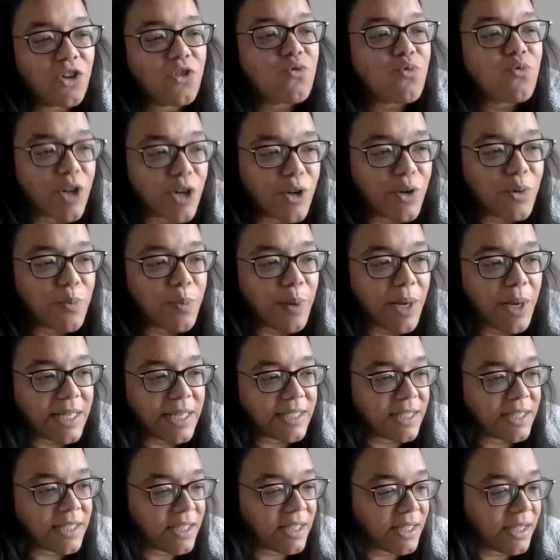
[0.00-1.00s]
group,
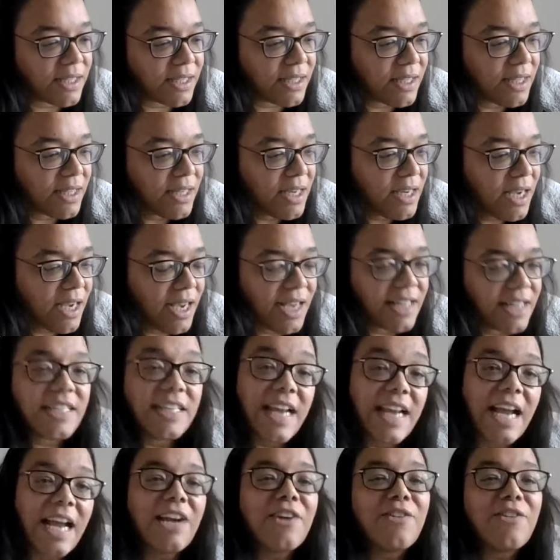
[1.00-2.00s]
at
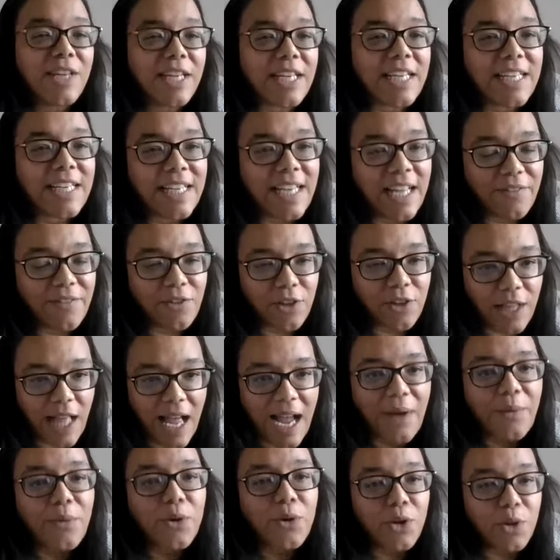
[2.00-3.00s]
an aggregate level,
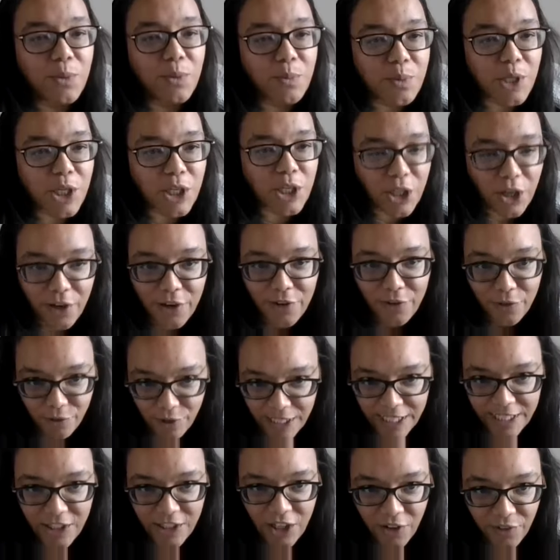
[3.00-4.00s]
outcomes are not
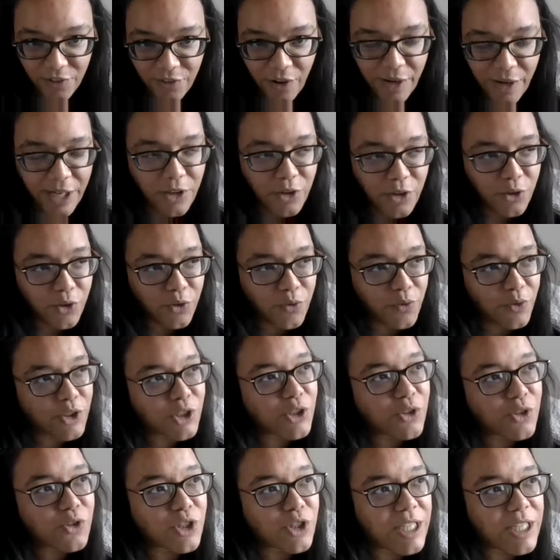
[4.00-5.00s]
very good for
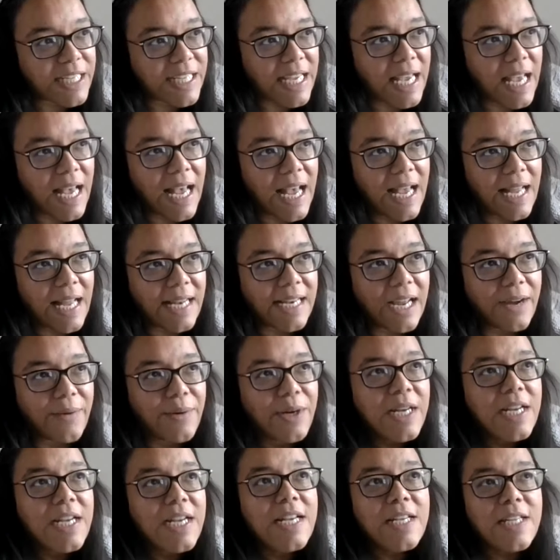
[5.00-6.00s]
children in care.
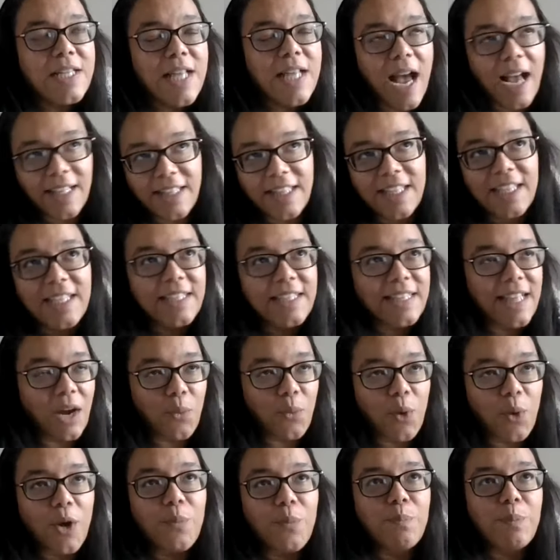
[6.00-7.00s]
Now, I think
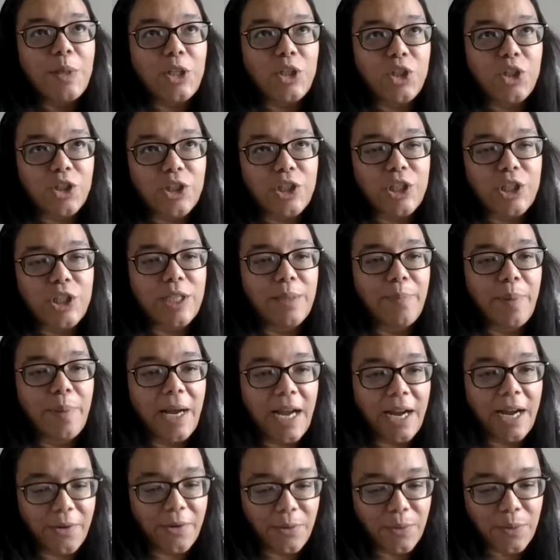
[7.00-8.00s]
that won't be just
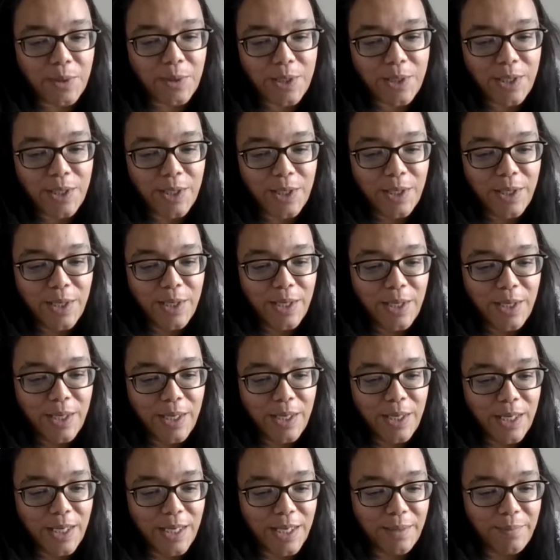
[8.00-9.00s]
about.
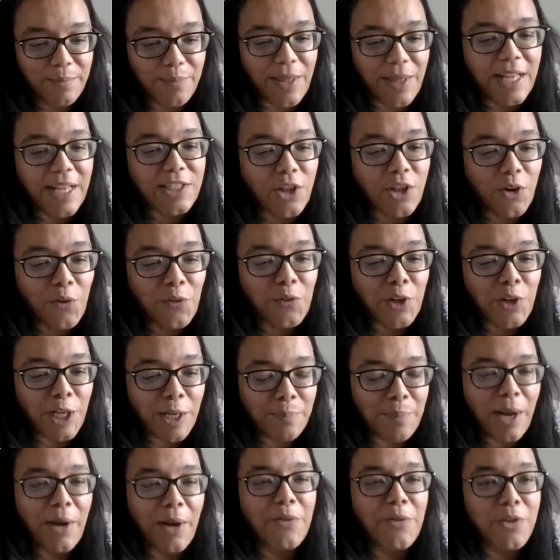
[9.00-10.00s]
That's often
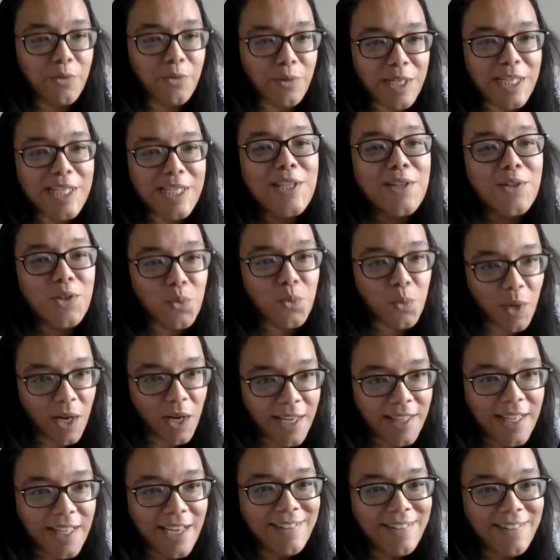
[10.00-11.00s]
about the reasons
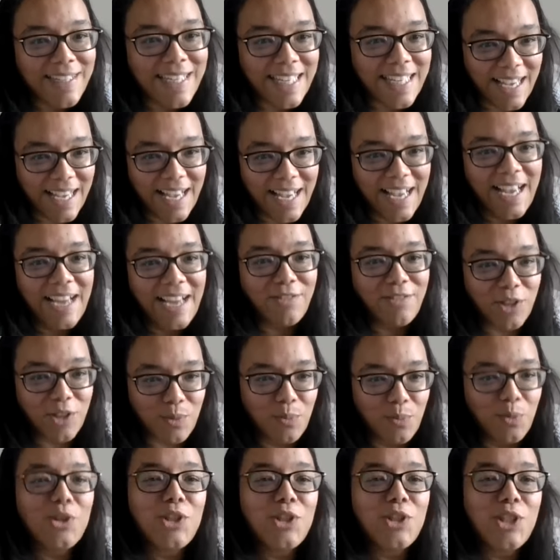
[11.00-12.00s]
why they're in care
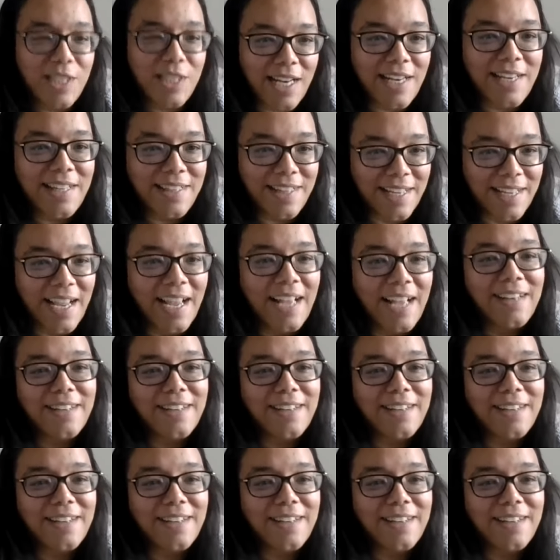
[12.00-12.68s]
as much as anything